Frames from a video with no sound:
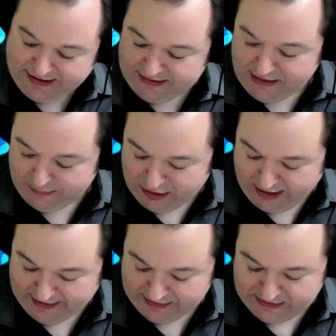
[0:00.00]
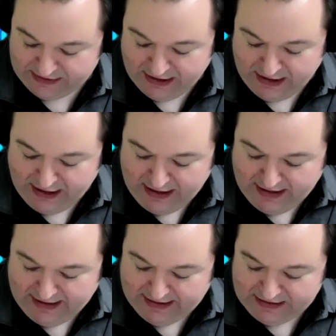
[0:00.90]
and compliance.
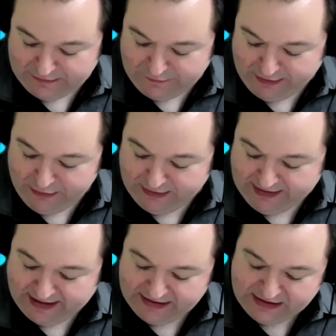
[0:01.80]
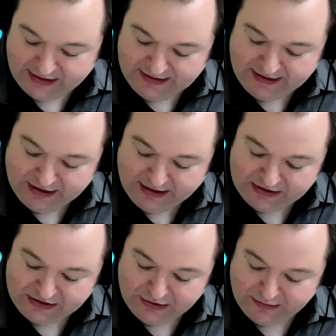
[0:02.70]
He is a frequent guest on the
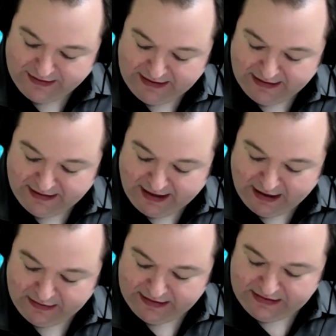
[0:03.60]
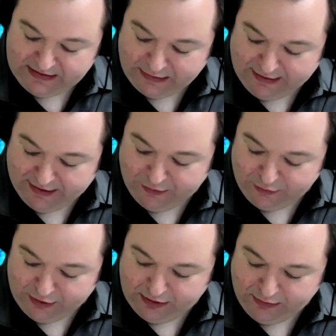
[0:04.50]
international media outlets around the
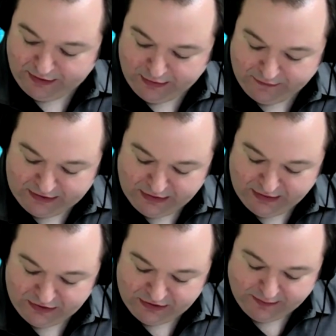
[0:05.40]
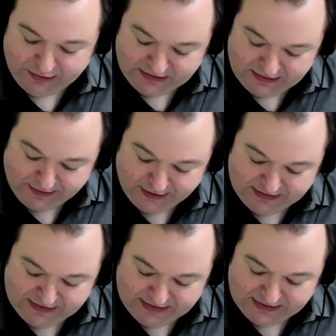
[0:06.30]
world with over 200 plus
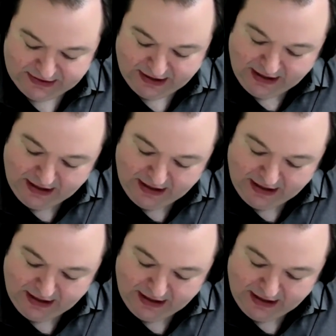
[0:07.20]
appearances,